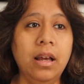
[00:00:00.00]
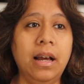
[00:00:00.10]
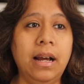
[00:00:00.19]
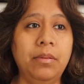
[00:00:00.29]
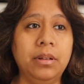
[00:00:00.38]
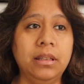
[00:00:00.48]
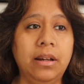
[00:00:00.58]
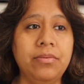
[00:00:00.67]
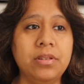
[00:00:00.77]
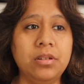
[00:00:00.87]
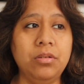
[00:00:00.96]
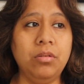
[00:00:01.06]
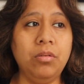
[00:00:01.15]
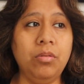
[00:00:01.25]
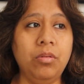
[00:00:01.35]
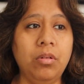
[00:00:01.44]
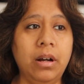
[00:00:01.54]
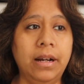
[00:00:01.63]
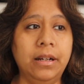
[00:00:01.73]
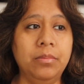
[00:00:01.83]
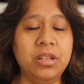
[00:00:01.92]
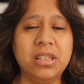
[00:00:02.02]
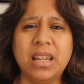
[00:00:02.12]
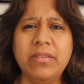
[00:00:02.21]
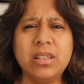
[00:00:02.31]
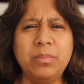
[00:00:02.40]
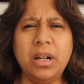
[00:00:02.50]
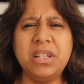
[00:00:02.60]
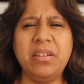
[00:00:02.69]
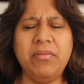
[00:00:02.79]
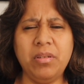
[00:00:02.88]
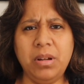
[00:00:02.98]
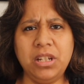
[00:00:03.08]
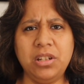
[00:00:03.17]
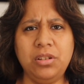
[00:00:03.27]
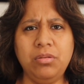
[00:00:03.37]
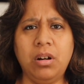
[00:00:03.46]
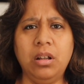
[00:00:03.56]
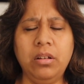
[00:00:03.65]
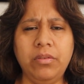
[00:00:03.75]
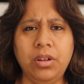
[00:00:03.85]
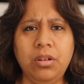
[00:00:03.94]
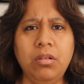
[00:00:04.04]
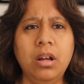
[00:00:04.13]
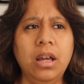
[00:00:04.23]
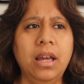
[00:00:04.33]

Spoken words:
I would love to just give as much information to all of you